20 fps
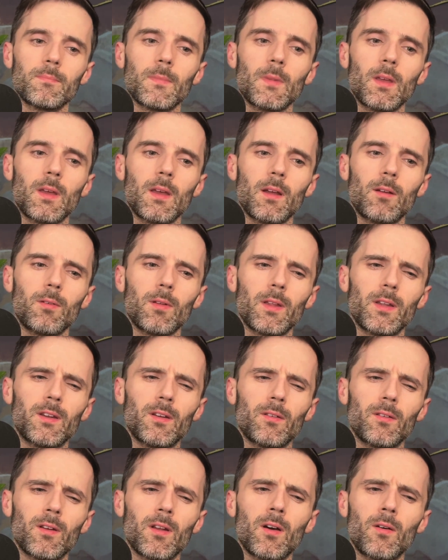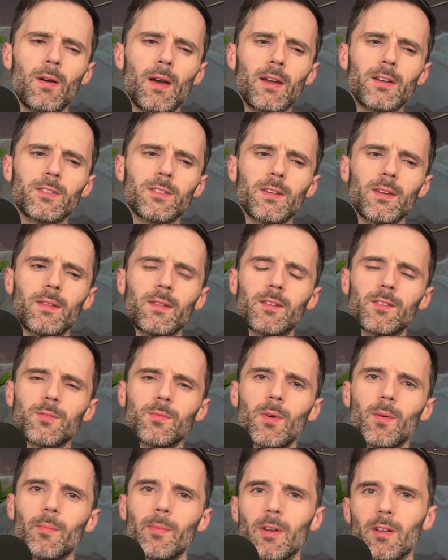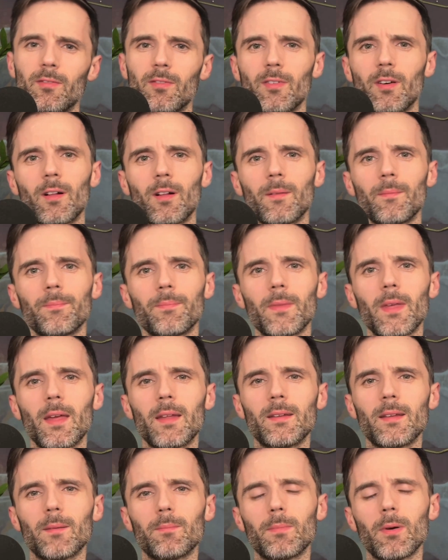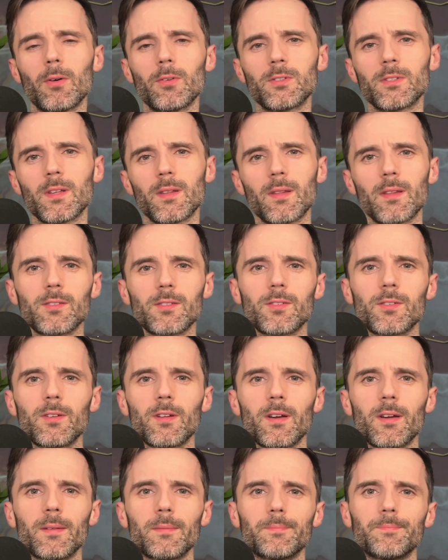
I really don't know actually in this moment if I'll end up posting this or not.